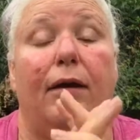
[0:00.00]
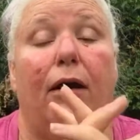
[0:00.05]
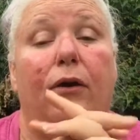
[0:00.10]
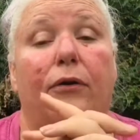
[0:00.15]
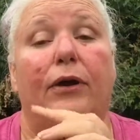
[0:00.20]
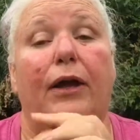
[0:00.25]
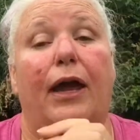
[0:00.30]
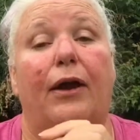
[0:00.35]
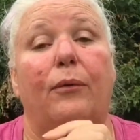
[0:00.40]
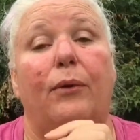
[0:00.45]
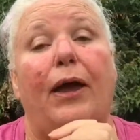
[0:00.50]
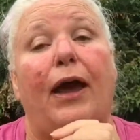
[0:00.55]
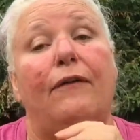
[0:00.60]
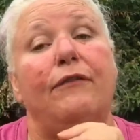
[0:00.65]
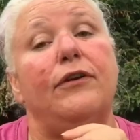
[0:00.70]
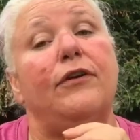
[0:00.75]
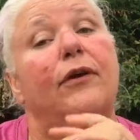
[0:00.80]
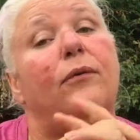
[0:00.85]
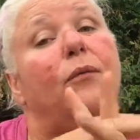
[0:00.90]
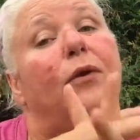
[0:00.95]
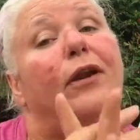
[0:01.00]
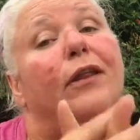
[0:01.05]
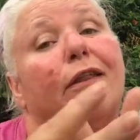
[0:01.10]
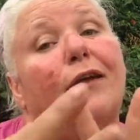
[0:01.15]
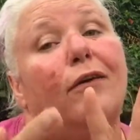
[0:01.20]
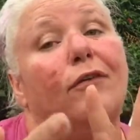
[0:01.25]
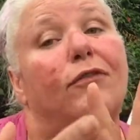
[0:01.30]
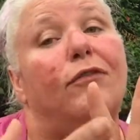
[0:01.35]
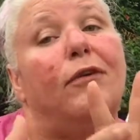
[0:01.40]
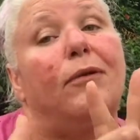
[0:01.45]
Okay, we haven't done one of
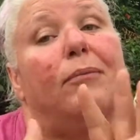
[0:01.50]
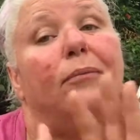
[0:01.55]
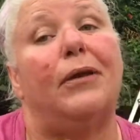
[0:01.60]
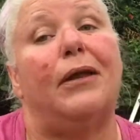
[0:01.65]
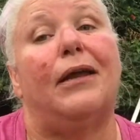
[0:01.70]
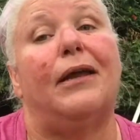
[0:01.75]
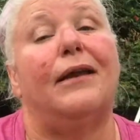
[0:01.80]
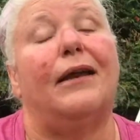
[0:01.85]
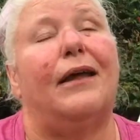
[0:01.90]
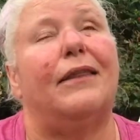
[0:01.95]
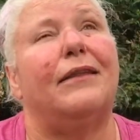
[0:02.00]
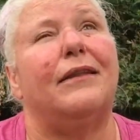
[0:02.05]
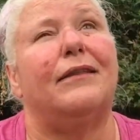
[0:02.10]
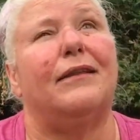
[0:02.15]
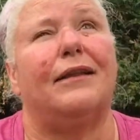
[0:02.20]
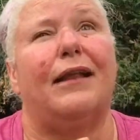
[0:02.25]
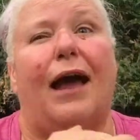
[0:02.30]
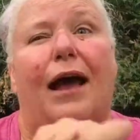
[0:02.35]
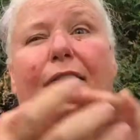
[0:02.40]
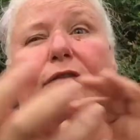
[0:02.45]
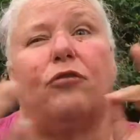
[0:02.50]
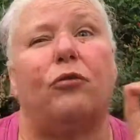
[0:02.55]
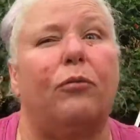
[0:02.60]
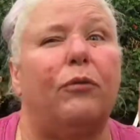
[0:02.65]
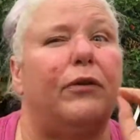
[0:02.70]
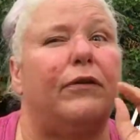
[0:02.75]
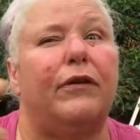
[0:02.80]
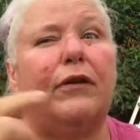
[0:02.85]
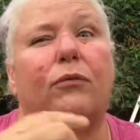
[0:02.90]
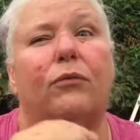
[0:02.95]
those in a minute. I think the last one
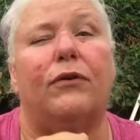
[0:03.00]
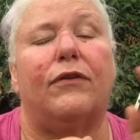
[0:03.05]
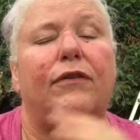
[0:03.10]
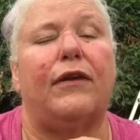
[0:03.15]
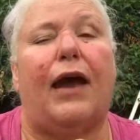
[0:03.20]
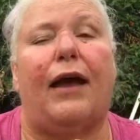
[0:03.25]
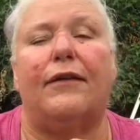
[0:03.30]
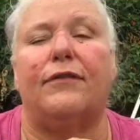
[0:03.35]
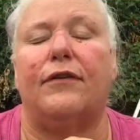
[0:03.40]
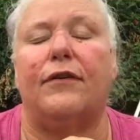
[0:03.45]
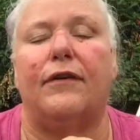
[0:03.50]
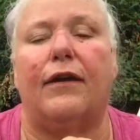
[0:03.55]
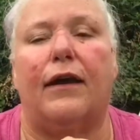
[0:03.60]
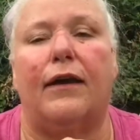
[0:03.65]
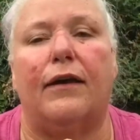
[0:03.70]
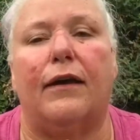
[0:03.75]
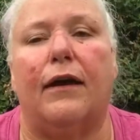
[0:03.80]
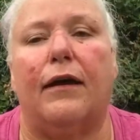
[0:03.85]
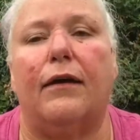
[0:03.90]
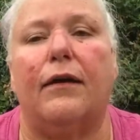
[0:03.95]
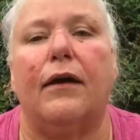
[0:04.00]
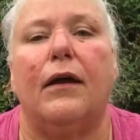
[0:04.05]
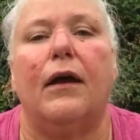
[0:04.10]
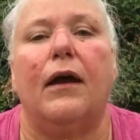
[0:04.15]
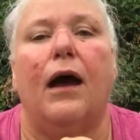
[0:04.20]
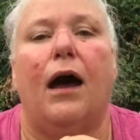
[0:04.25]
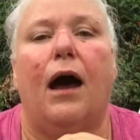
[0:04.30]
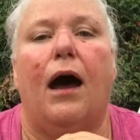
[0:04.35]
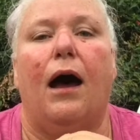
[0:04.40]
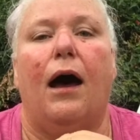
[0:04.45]
we did was Casadega.
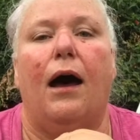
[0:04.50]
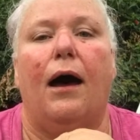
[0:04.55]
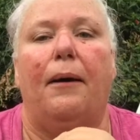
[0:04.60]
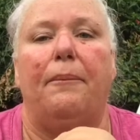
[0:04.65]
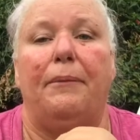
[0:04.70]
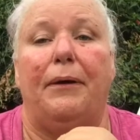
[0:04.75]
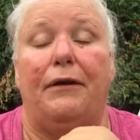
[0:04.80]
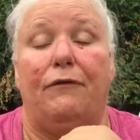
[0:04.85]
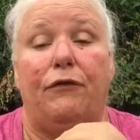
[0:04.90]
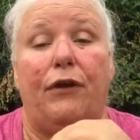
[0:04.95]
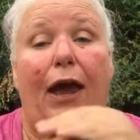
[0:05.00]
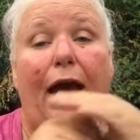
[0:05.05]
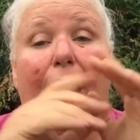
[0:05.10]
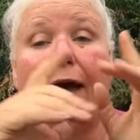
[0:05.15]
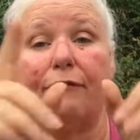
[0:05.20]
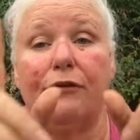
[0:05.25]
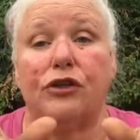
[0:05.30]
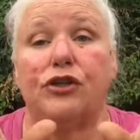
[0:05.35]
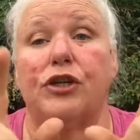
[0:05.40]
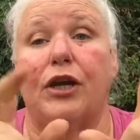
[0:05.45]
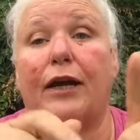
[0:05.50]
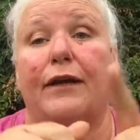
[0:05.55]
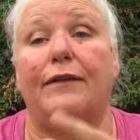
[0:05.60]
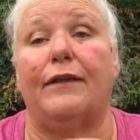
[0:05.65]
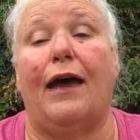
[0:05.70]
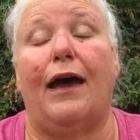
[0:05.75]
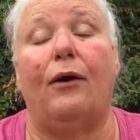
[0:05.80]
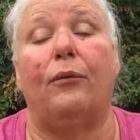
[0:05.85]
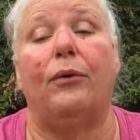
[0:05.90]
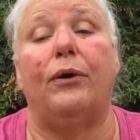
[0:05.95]
If you haven't checked
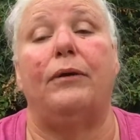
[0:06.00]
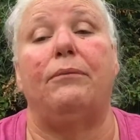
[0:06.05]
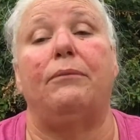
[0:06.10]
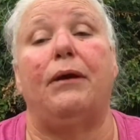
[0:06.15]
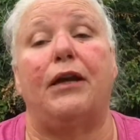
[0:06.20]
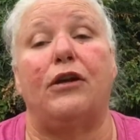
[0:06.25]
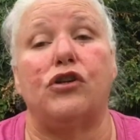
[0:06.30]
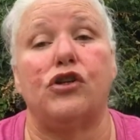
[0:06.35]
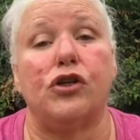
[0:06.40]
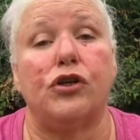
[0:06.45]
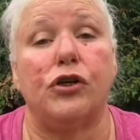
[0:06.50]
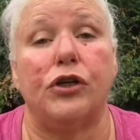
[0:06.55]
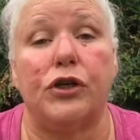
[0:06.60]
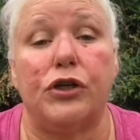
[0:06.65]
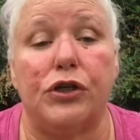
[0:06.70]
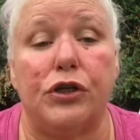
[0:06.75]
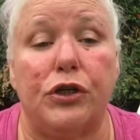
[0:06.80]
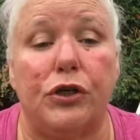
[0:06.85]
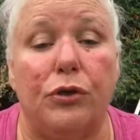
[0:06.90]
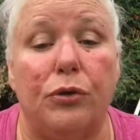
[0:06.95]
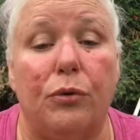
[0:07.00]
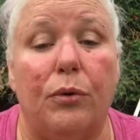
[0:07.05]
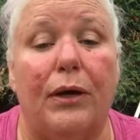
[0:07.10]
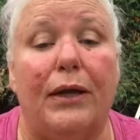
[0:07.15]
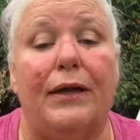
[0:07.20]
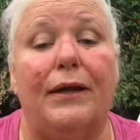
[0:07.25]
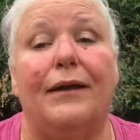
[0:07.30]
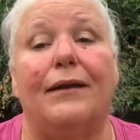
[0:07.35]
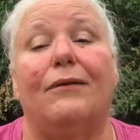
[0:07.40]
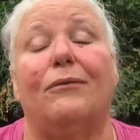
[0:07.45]
that one, make sure you do.
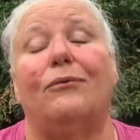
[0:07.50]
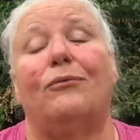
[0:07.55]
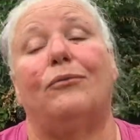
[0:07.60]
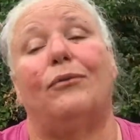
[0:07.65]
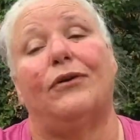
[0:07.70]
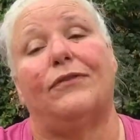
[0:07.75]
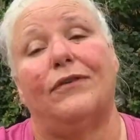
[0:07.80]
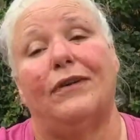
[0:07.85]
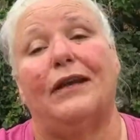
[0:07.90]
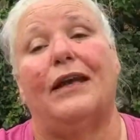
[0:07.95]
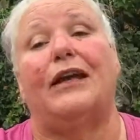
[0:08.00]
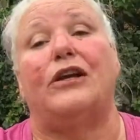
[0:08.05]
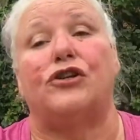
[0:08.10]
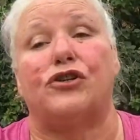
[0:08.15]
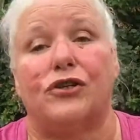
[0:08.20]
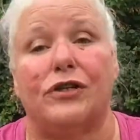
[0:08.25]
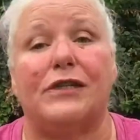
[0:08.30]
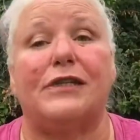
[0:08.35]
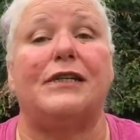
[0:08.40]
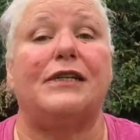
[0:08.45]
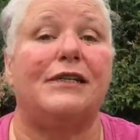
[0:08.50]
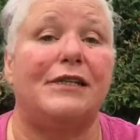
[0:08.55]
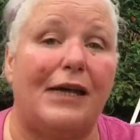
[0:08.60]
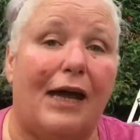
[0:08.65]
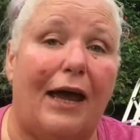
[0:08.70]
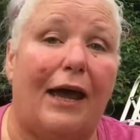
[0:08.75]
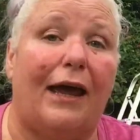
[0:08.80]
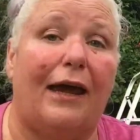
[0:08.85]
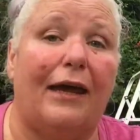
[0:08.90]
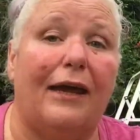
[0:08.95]
It was an interesting
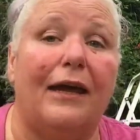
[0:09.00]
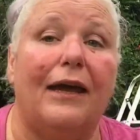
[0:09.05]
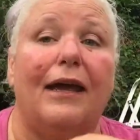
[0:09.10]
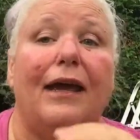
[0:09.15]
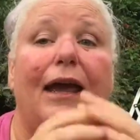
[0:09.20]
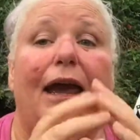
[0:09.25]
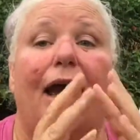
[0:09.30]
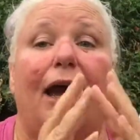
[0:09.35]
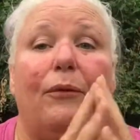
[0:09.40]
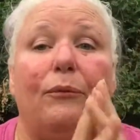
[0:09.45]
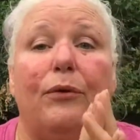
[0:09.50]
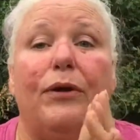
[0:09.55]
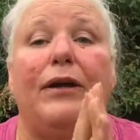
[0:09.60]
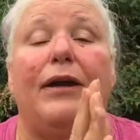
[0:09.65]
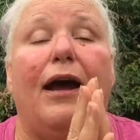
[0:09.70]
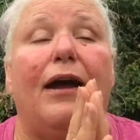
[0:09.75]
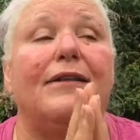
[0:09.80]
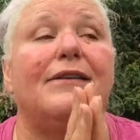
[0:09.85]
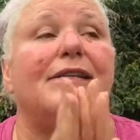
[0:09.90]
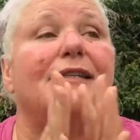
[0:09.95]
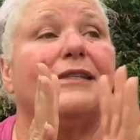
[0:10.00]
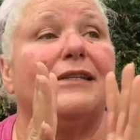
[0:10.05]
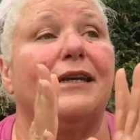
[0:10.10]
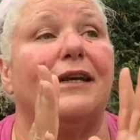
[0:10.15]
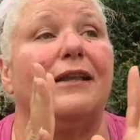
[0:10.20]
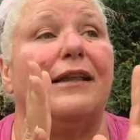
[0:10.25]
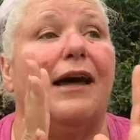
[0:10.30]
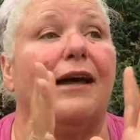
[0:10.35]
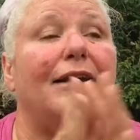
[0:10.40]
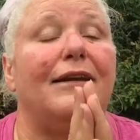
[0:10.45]
day, and we got to see
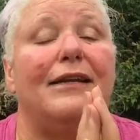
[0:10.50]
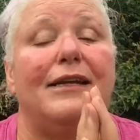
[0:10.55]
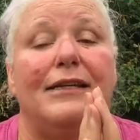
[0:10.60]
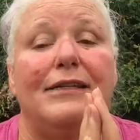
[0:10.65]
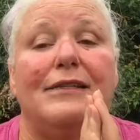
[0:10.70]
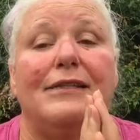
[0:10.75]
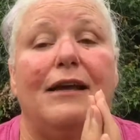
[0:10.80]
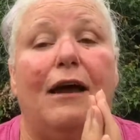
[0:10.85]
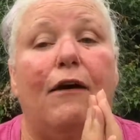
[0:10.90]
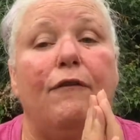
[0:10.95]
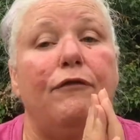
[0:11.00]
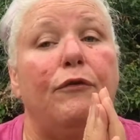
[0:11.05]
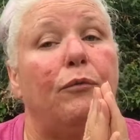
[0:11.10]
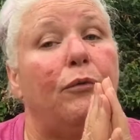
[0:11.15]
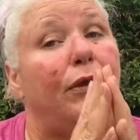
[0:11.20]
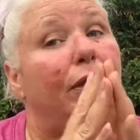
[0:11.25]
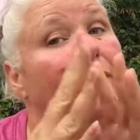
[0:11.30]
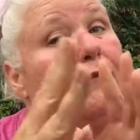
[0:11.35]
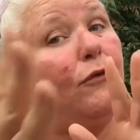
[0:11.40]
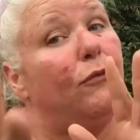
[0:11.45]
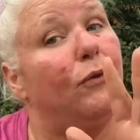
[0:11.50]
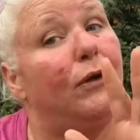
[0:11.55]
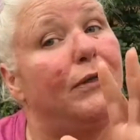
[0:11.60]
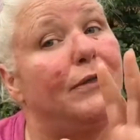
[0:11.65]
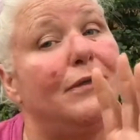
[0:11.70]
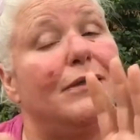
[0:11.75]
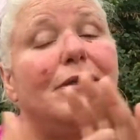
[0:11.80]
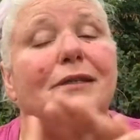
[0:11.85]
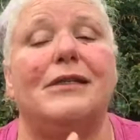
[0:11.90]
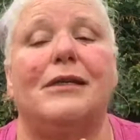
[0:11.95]
a lot of neat stuff, and we even went
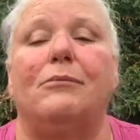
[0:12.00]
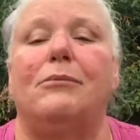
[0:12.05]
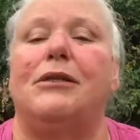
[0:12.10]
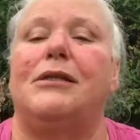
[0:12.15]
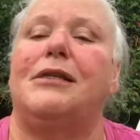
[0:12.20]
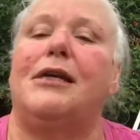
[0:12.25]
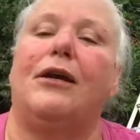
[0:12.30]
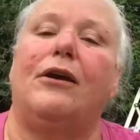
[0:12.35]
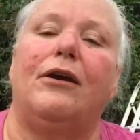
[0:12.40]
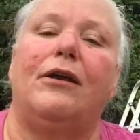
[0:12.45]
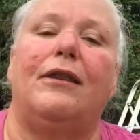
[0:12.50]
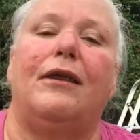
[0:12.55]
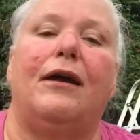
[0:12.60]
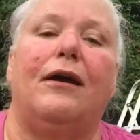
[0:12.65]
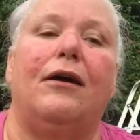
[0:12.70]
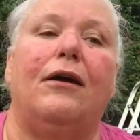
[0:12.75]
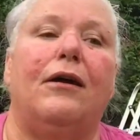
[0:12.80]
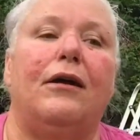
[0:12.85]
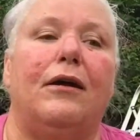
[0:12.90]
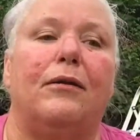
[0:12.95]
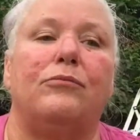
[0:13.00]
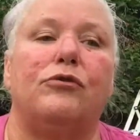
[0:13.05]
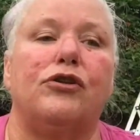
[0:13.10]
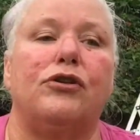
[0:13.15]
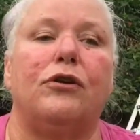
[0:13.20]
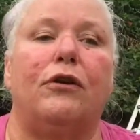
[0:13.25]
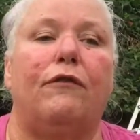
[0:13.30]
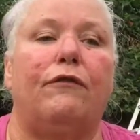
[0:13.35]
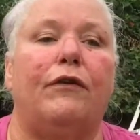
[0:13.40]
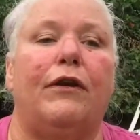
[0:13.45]
to the cemetery there, and I'm
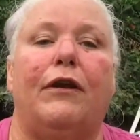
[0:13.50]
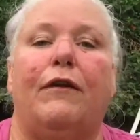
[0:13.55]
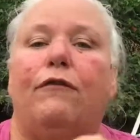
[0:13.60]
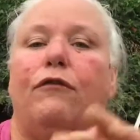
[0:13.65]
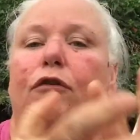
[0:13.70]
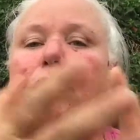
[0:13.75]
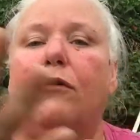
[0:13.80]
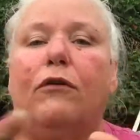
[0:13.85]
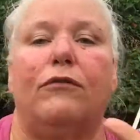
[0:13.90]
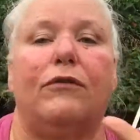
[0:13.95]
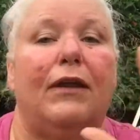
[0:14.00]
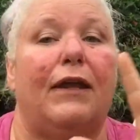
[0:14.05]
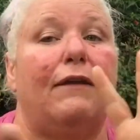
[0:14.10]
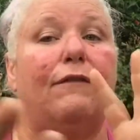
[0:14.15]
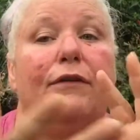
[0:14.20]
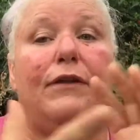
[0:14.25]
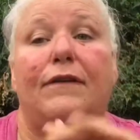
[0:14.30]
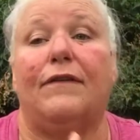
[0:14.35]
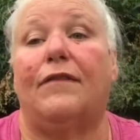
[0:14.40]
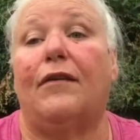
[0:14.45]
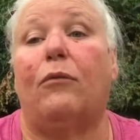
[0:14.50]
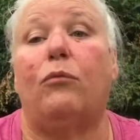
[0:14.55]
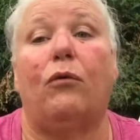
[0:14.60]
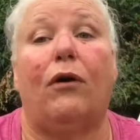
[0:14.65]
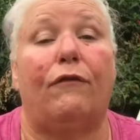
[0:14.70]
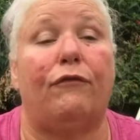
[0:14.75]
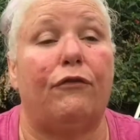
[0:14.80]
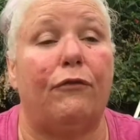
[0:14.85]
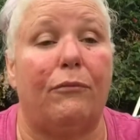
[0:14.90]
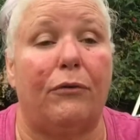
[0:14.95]
sure if any of you are even
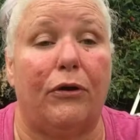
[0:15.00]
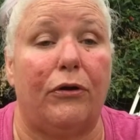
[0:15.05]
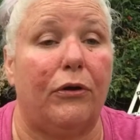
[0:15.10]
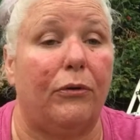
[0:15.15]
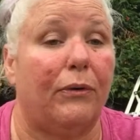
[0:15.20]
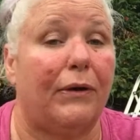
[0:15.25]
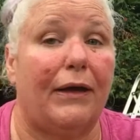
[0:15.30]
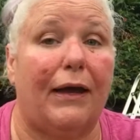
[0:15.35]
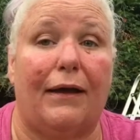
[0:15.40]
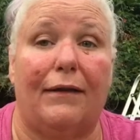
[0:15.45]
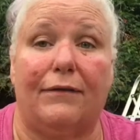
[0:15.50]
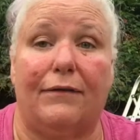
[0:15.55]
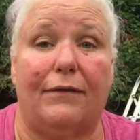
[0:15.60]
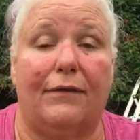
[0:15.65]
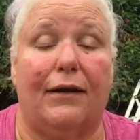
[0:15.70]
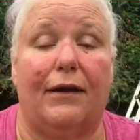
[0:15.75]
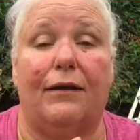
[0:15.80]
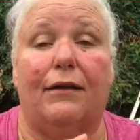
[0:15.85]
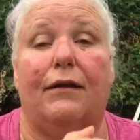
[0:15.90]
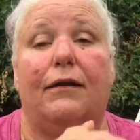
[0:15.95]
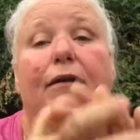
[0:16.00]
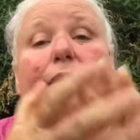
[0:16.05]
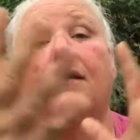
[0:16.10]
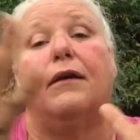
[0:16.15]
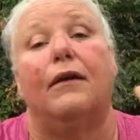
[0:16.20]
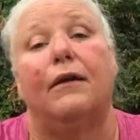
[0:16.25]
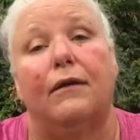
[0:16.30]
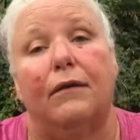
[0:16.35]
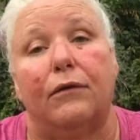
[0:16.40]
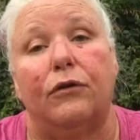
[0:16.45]
somewhat familiar with Casadega,
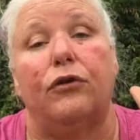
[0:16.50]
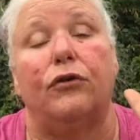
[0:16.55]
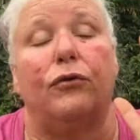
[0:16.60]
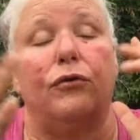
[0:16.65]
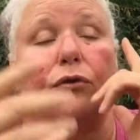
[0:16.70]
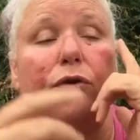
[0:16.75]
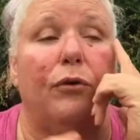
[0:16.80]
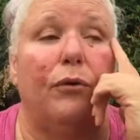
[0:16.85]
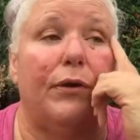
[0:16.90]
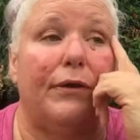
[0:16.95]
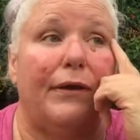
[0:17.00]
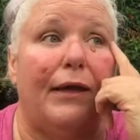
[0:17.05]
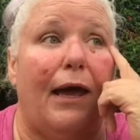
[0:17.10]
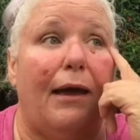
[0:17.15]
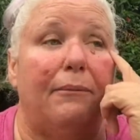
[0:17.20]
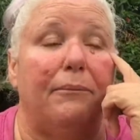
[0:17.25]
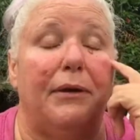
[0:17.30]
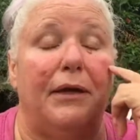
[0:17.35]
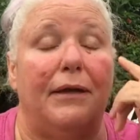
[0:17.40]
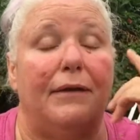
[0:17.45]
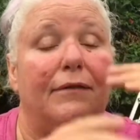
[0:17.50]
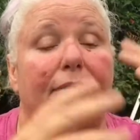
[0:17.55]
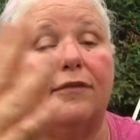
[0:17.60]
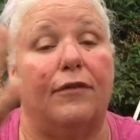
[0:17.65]
you'll know what that means.